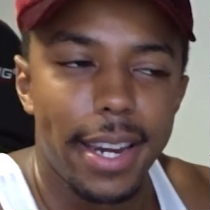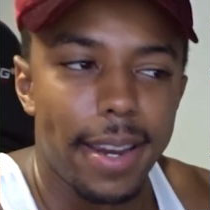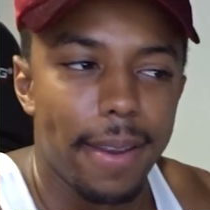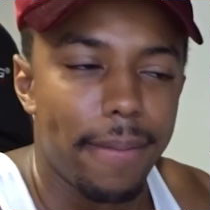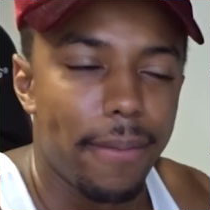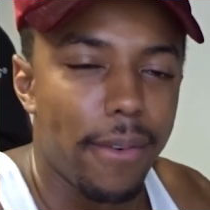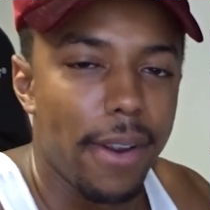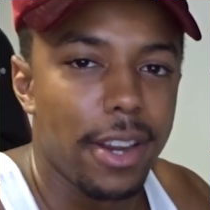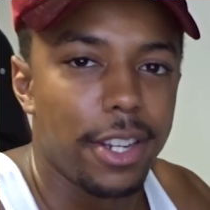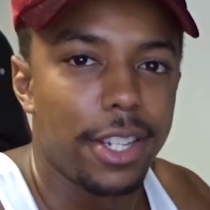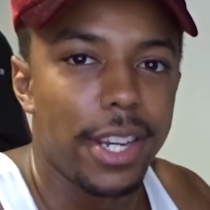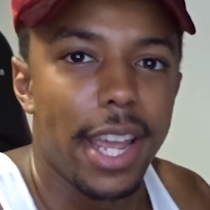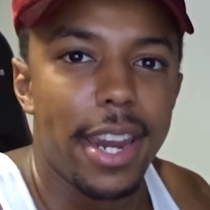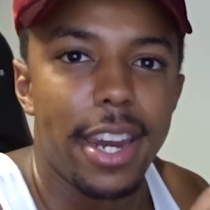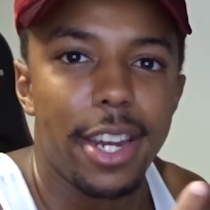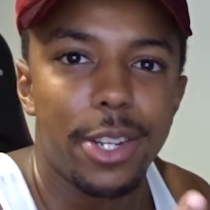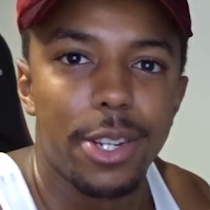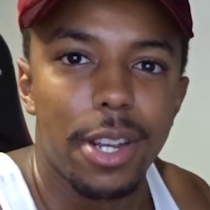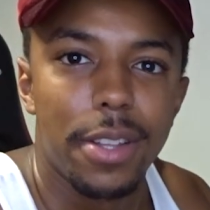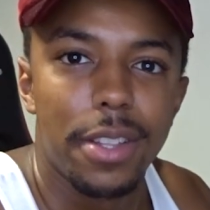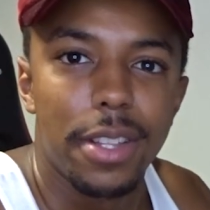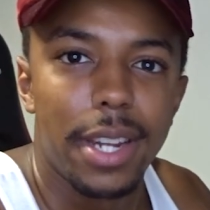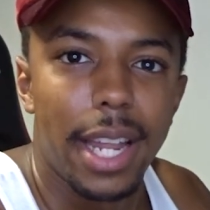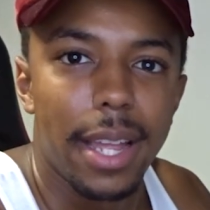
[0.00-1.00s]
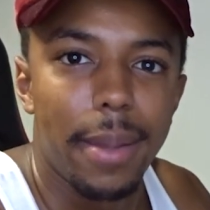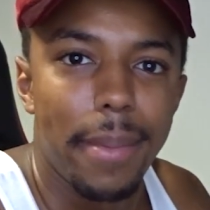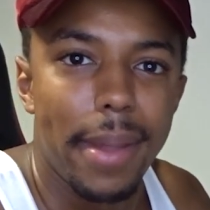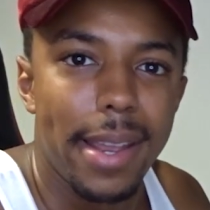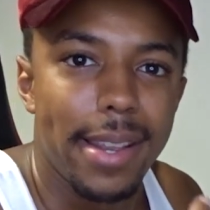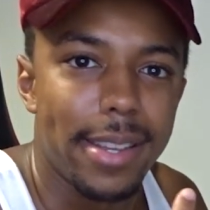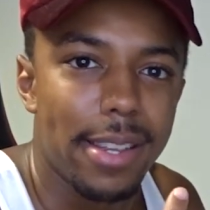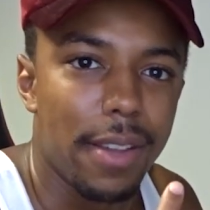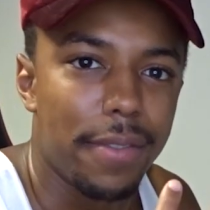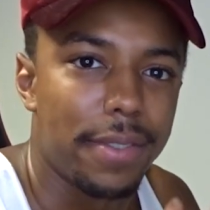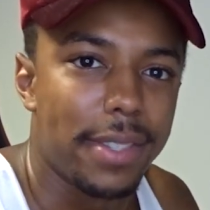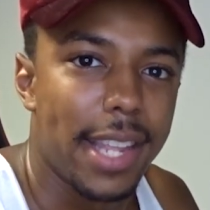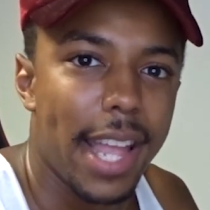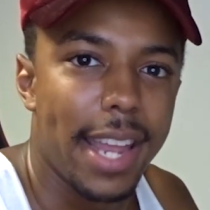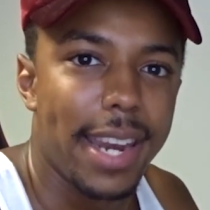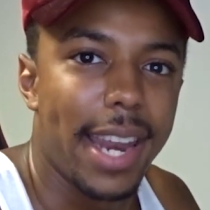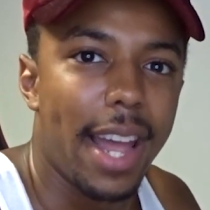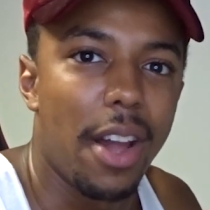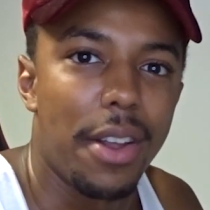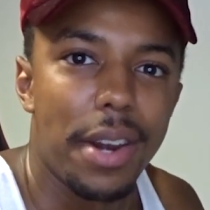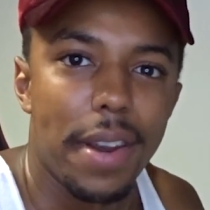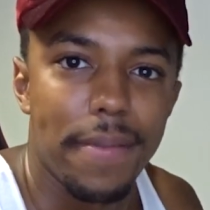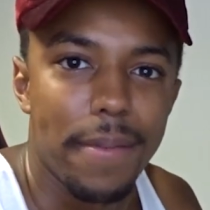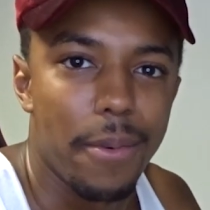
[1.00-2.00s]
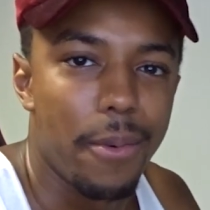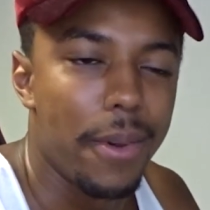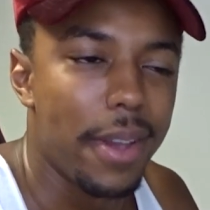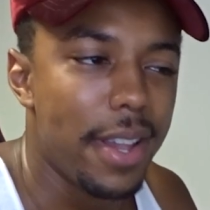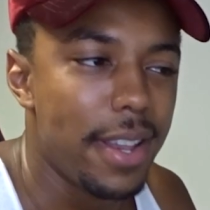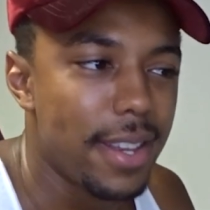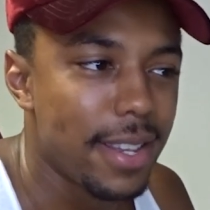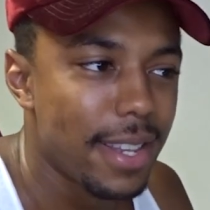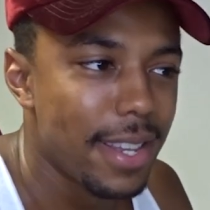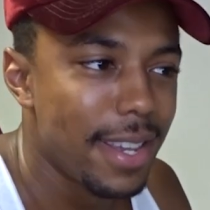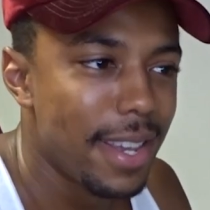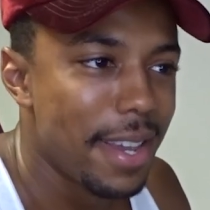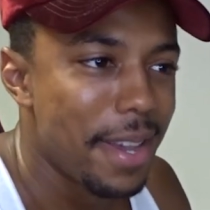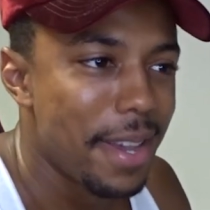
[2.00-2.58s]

differentiate each other, like, make stuff stand out in different ways.